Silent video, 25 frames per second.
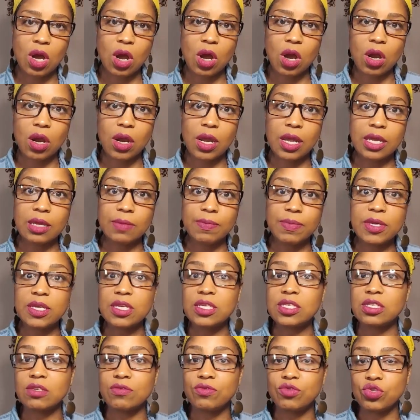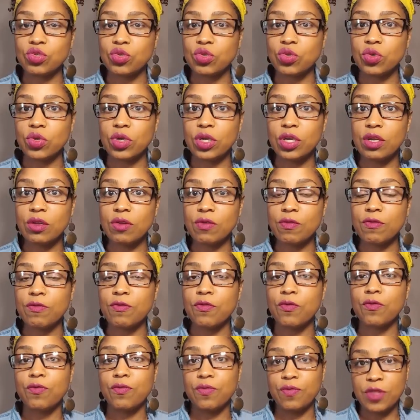are a piece of jewelry
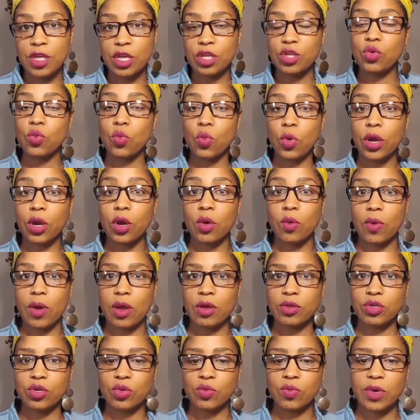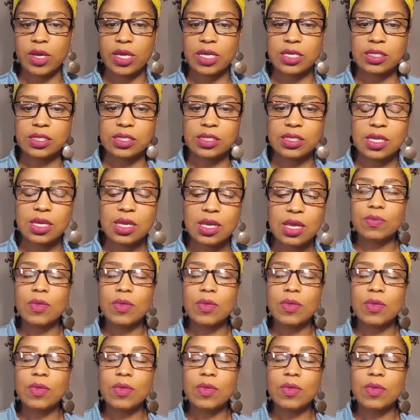that you wear around your waist.